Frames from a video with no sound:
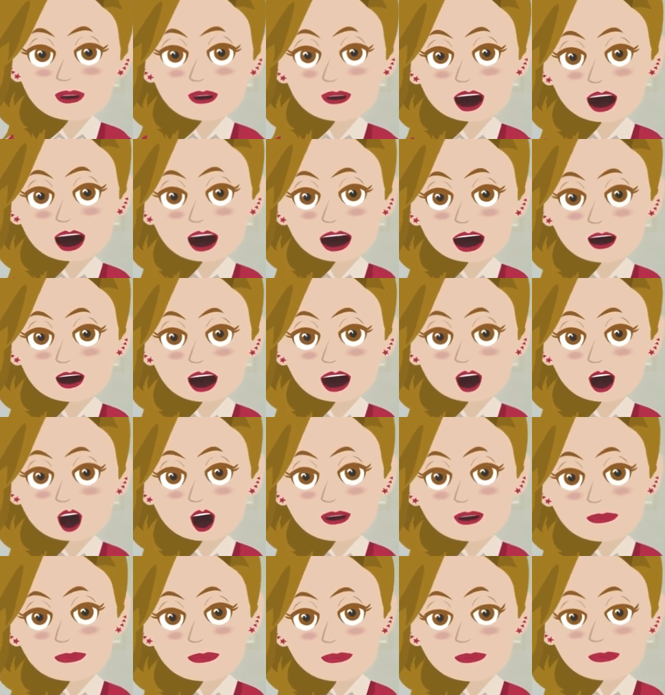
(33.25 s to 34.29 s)
we will be
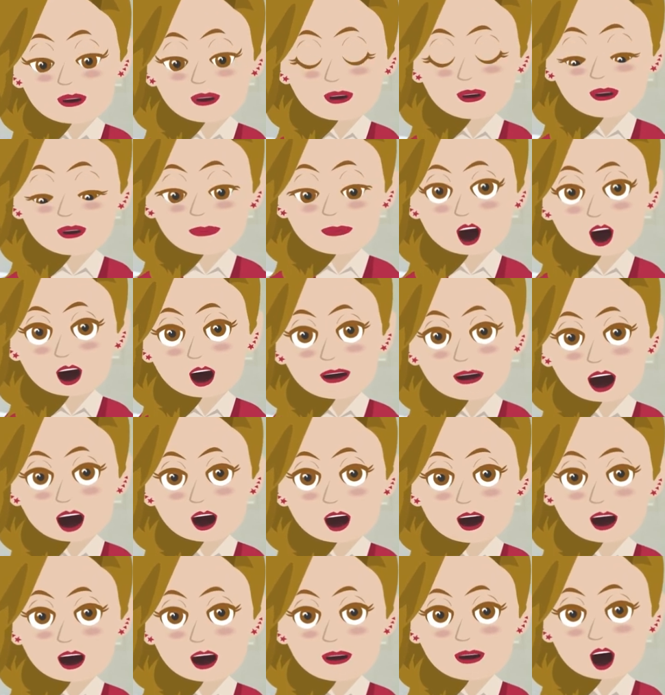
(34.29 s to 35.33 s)

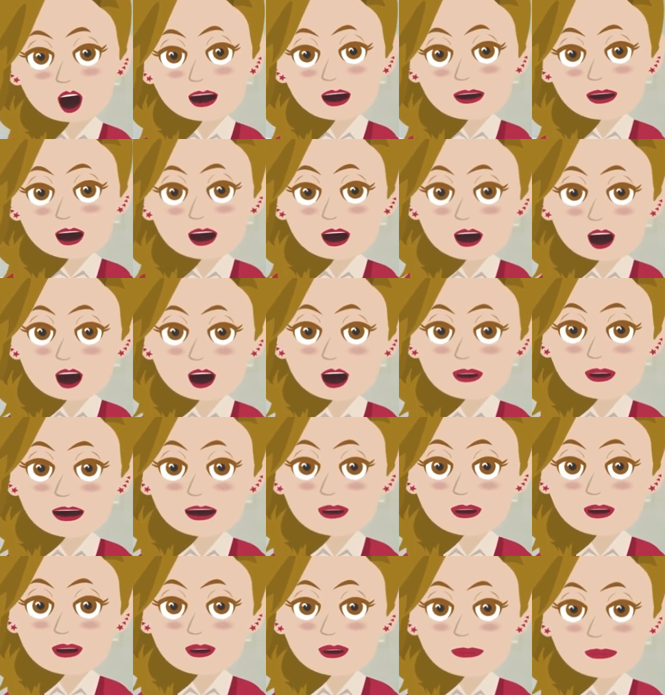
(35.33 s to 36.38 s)
considering something
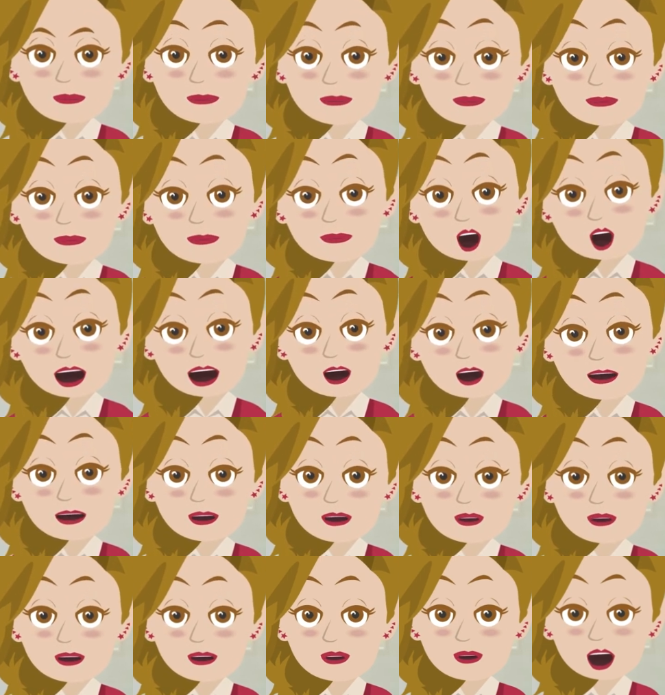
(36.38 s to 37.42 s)
together and
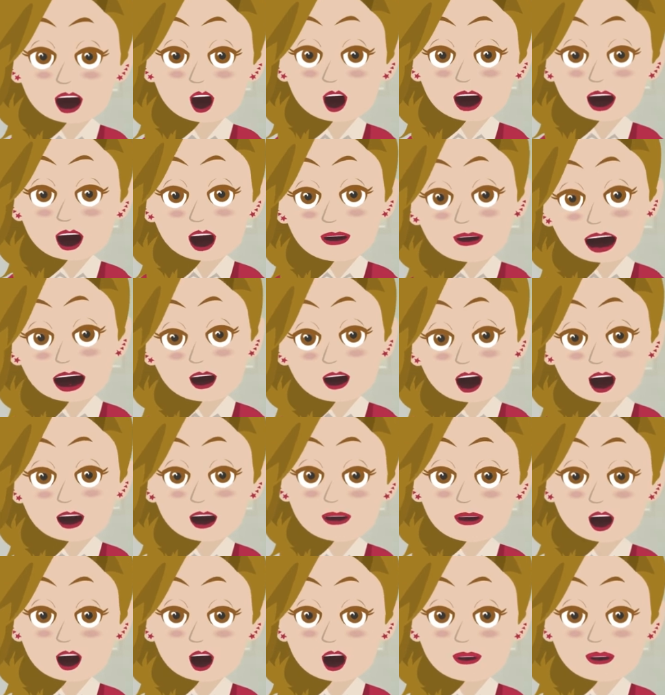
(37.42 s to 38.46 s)
an idea will
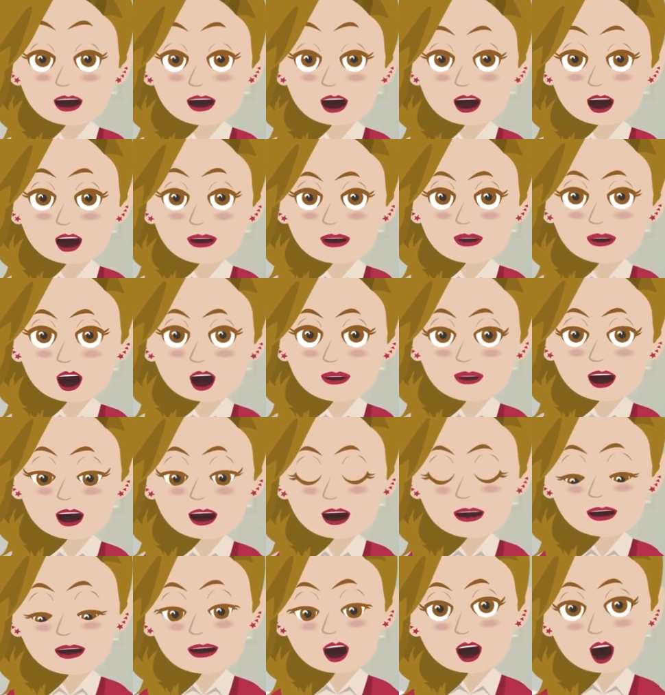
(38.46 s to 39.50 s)
occur to you, something
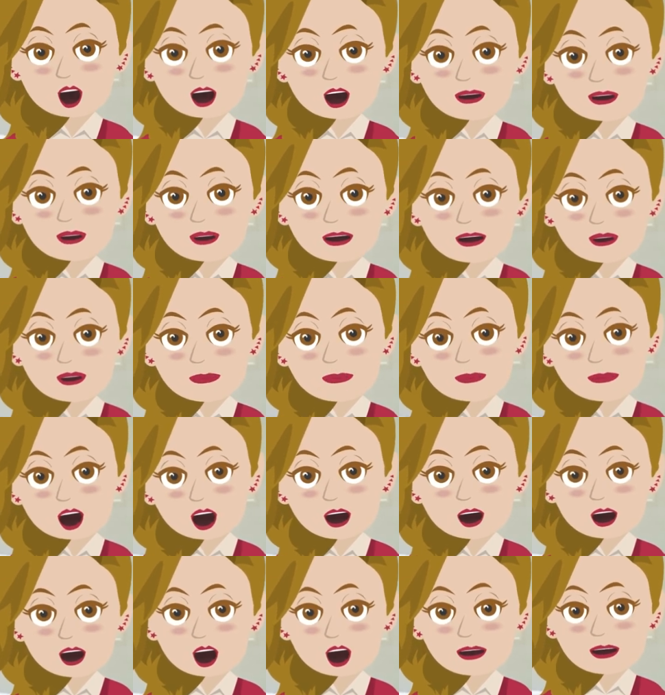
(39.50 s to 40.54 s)
that you are
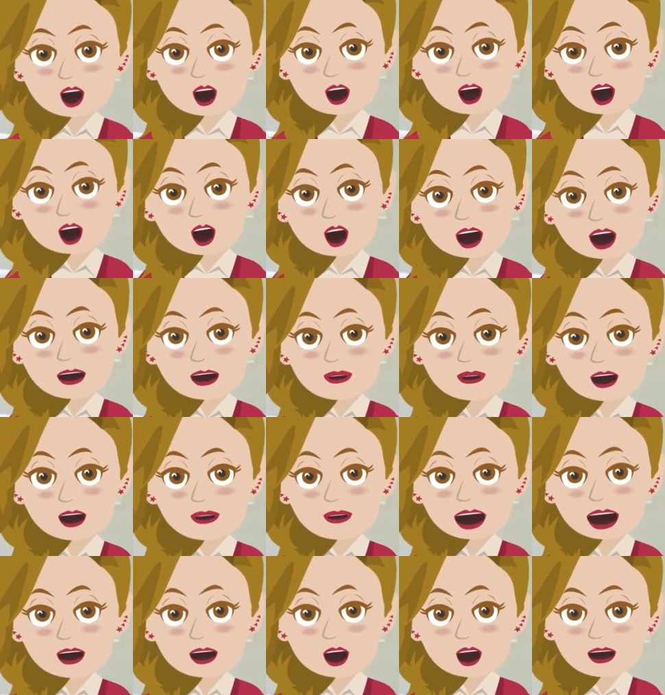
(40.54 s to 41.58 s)
wondering about or
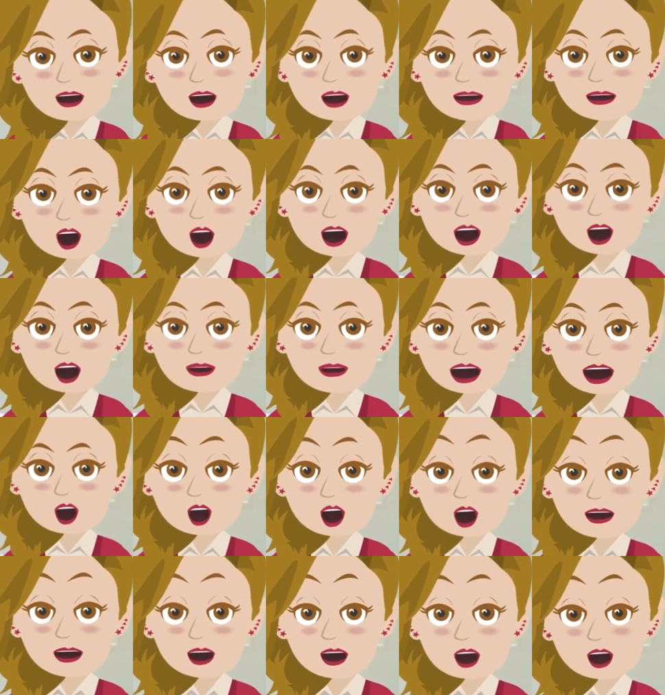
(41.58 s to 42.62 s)
something that you are
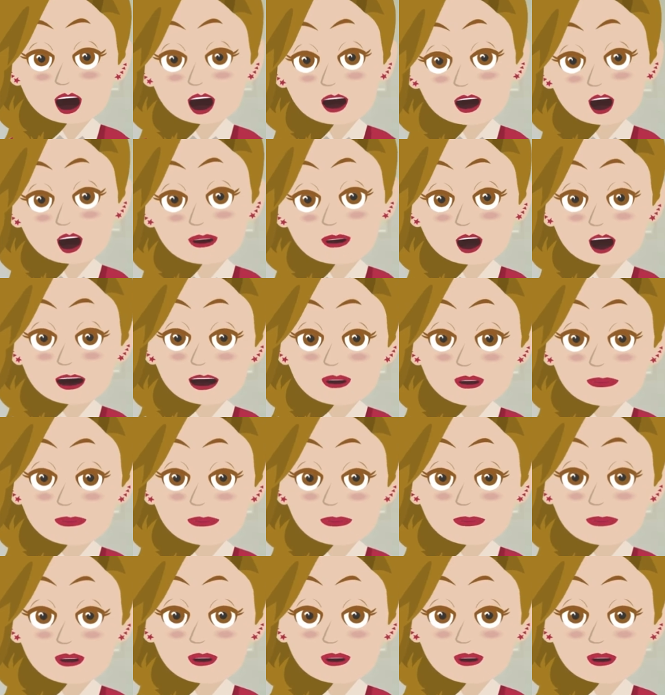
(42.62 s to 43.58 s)
already knowing about.